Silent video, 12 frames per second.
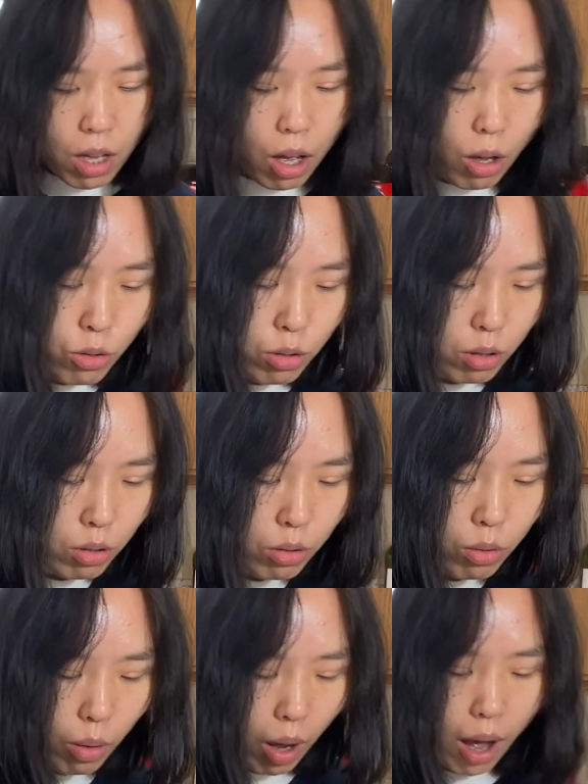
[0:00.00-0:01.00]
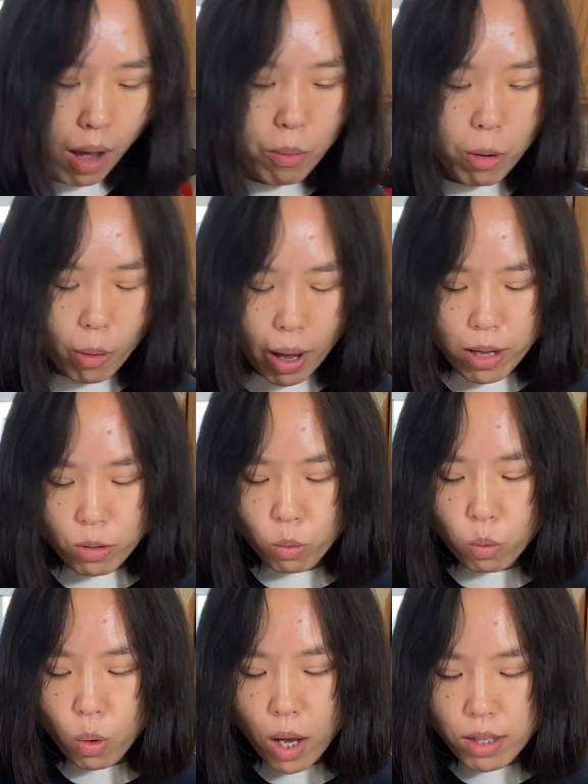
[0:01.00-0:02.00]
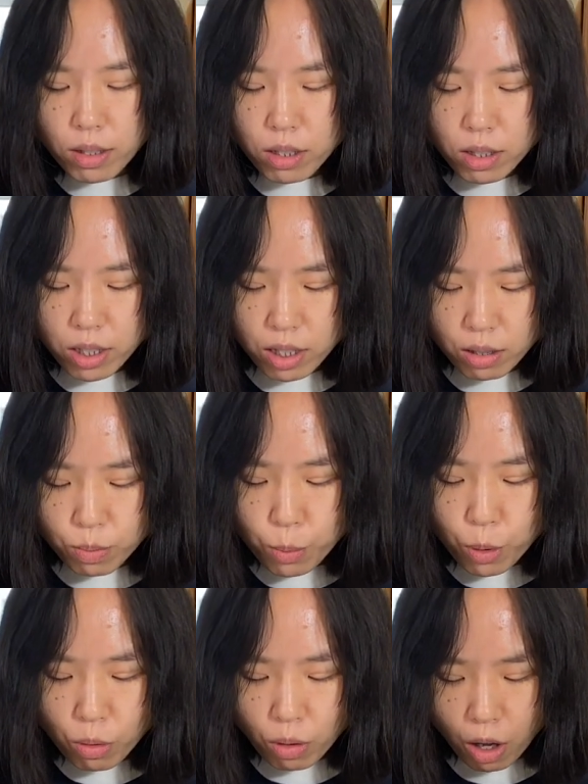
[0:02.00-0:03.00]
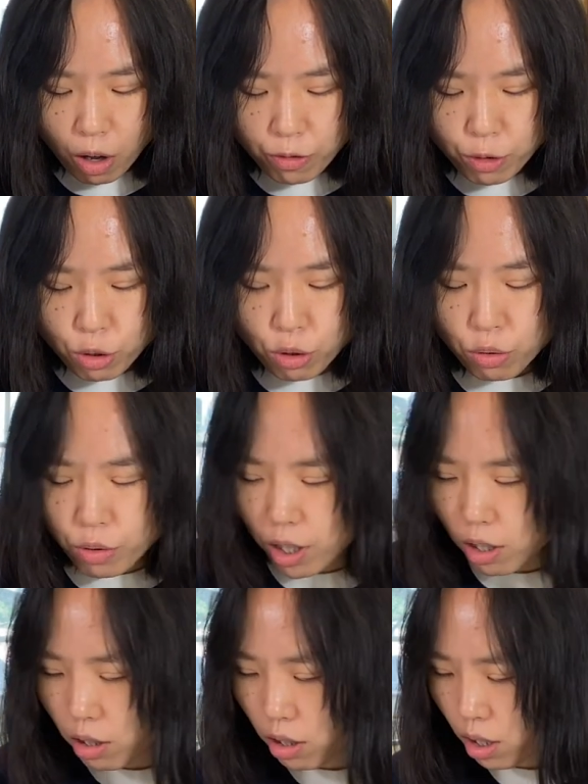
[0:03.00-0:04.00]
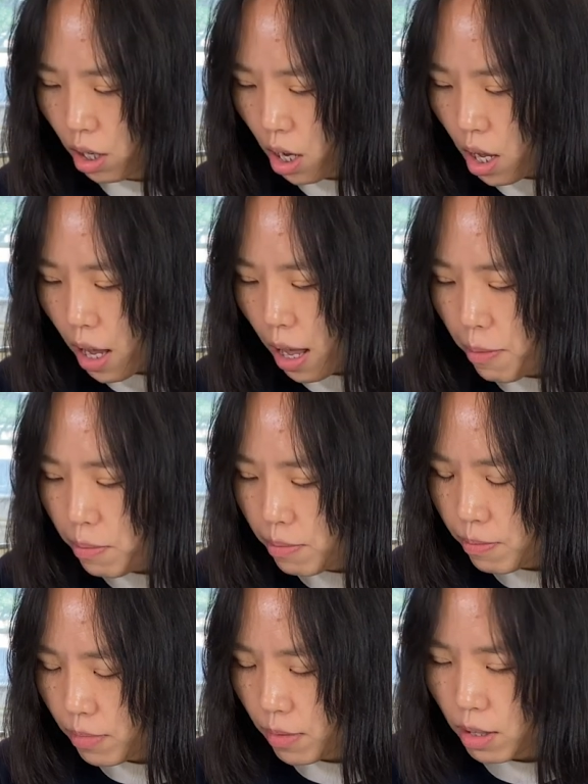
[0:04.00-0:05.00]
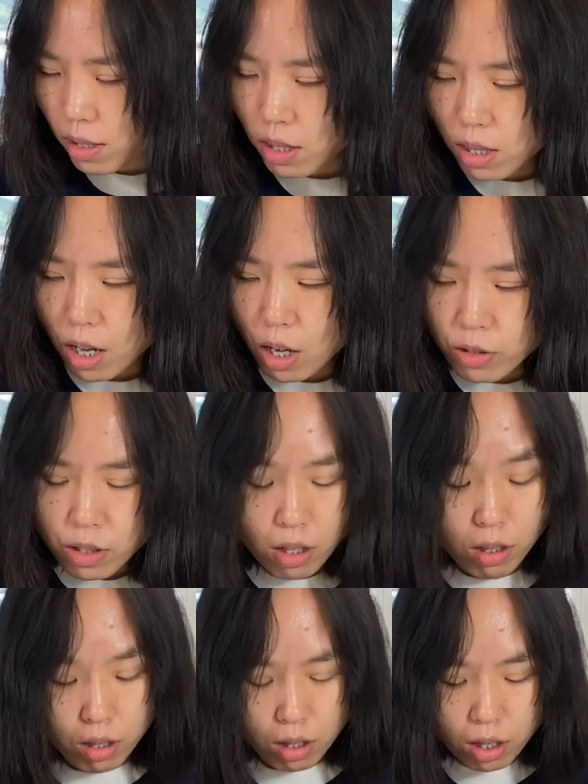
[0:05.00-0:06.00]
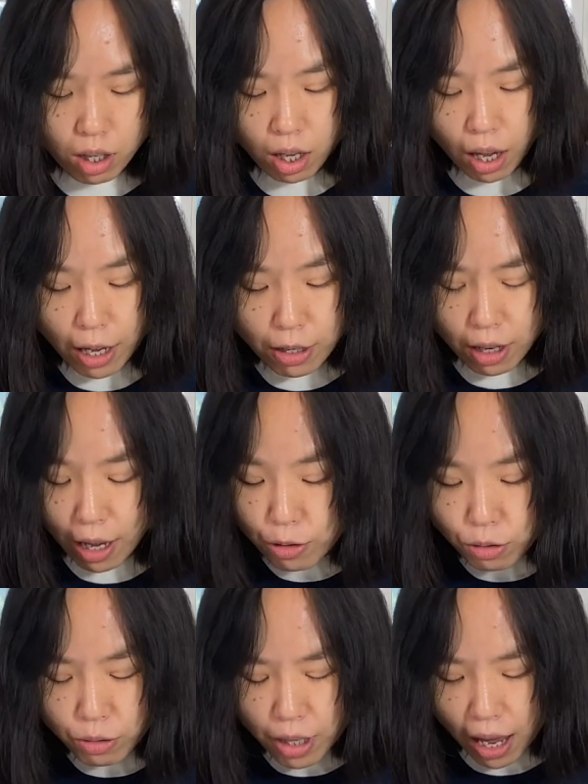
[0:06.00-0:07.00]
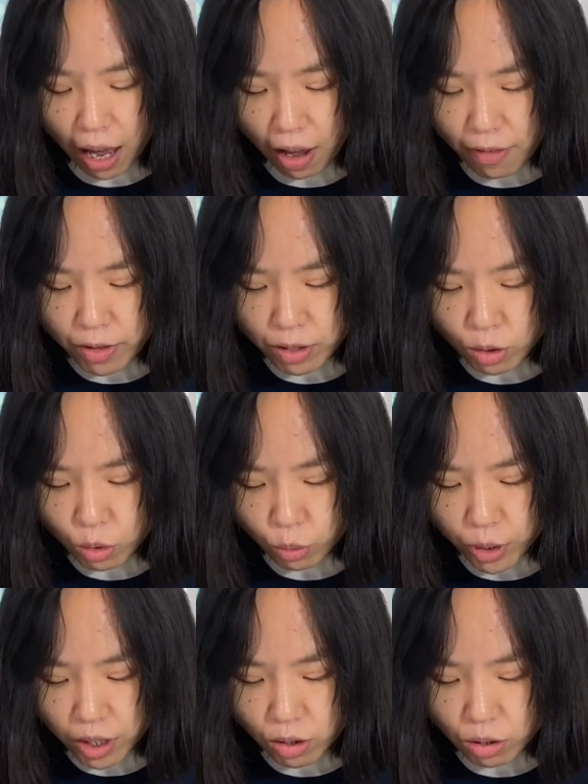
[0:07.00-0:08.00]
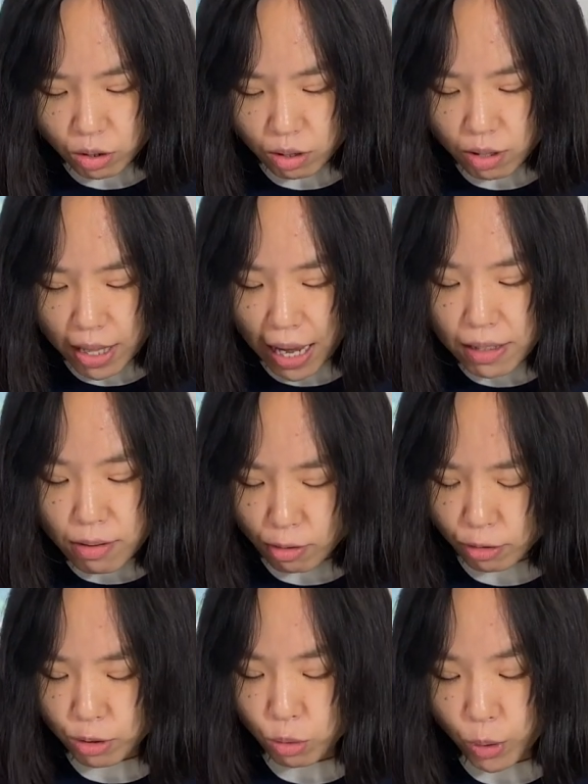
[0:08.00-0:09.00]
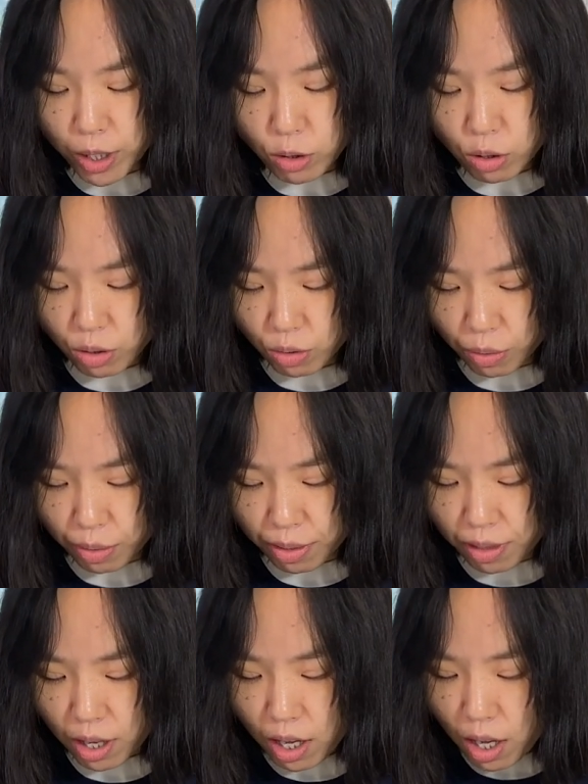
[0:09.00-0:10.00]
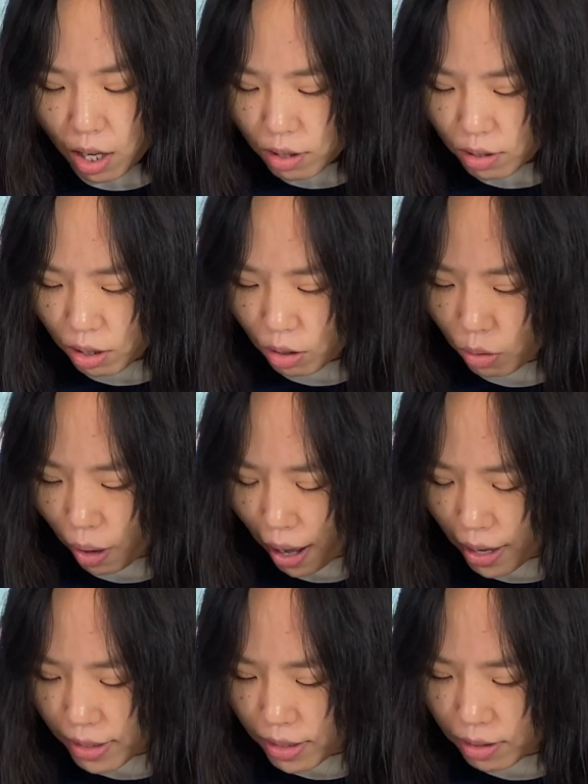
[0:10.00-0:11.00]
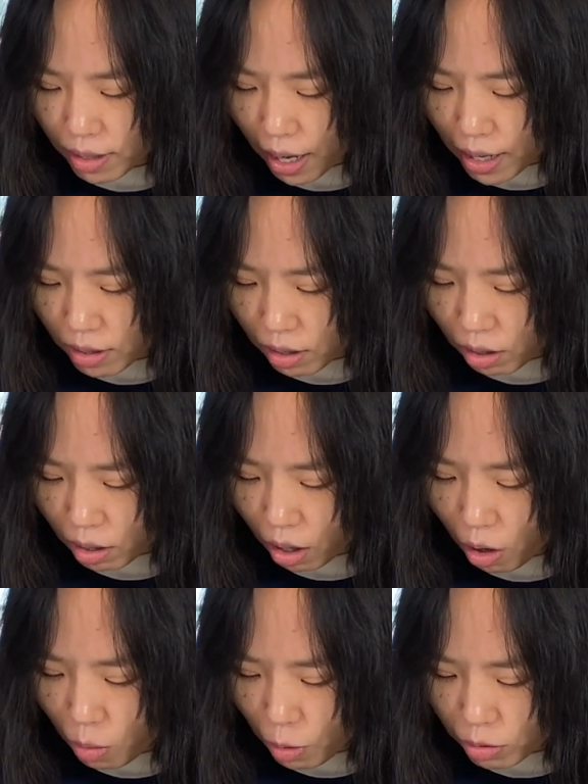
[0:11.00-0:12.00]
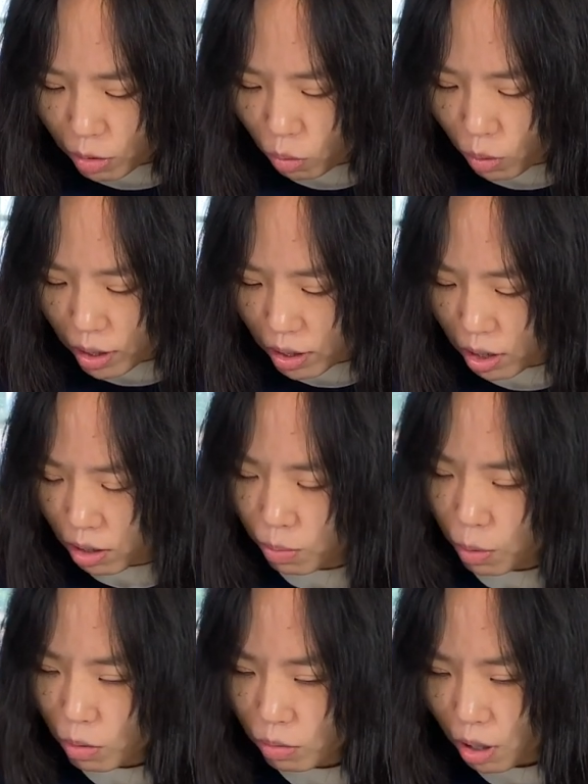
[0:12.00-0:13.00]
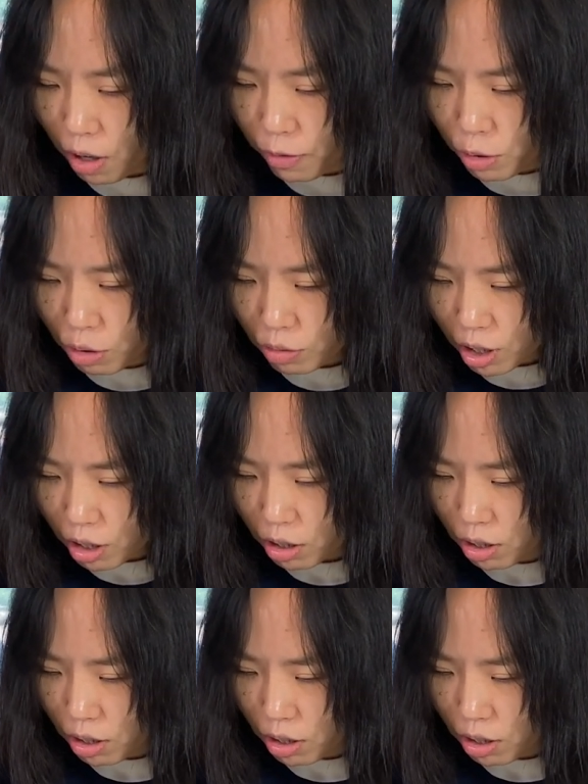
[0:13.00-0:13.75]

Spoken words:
Also, I will add 1 teaspoon of sugar. I'm not I don't have a sweet tooth. So I just add almost 1 teaspoon of sugar.